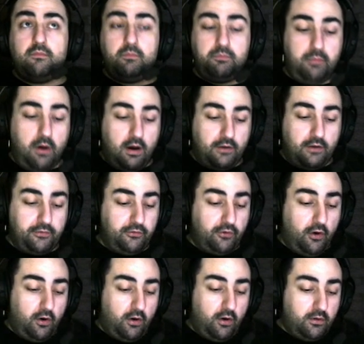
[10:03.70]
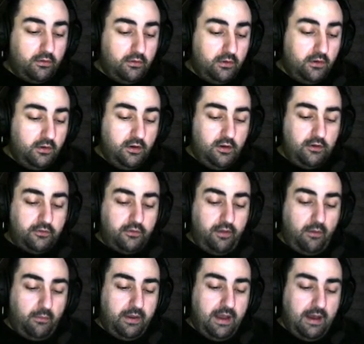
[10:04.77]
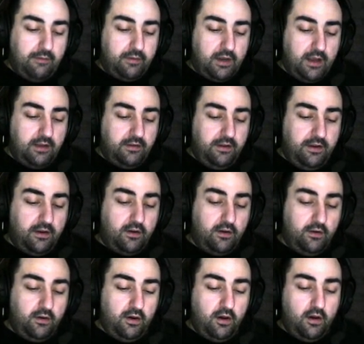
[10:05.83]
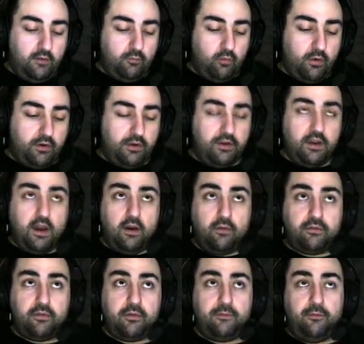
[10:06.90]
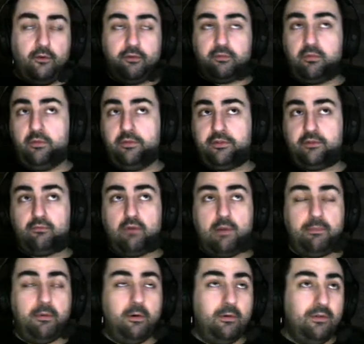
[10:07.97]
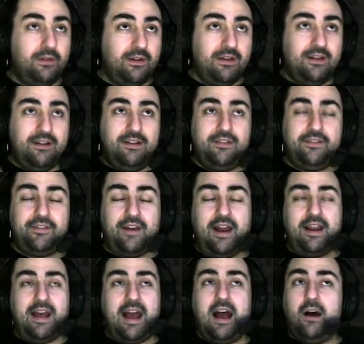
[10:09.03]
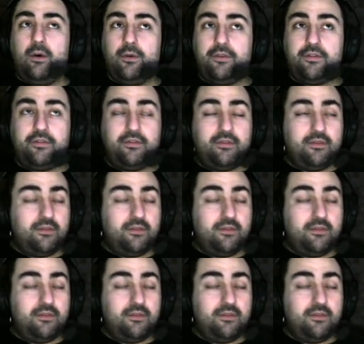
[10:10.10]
bosses are, so that way you have an idea of where to go. So the first one was in Ripple, inside a house.